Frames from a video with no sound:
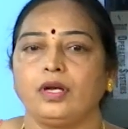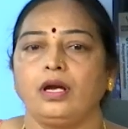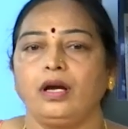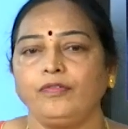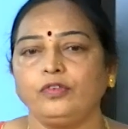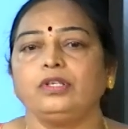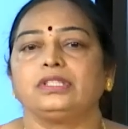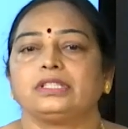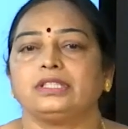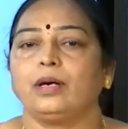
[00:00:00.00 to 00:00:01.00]
Of
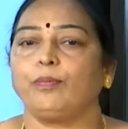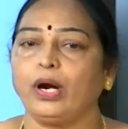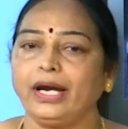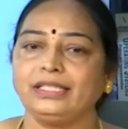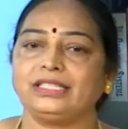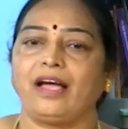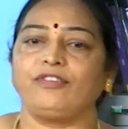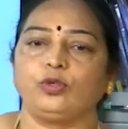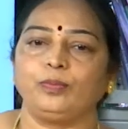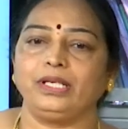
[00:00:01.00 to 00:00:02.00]
course, the points have
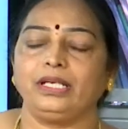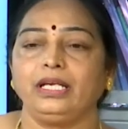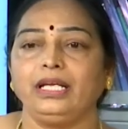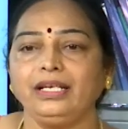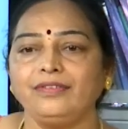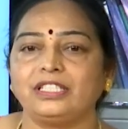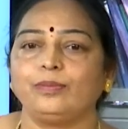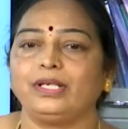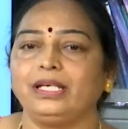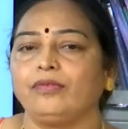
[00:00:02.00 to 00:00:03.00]
to be
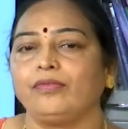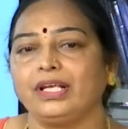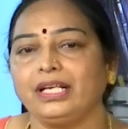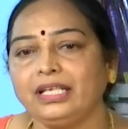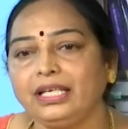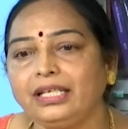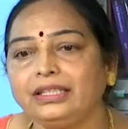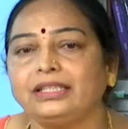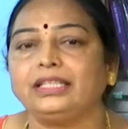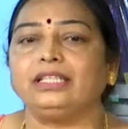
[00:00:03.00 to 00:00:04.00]
invisibly very
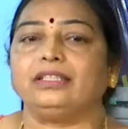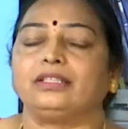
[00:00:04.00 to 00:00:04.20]
thin.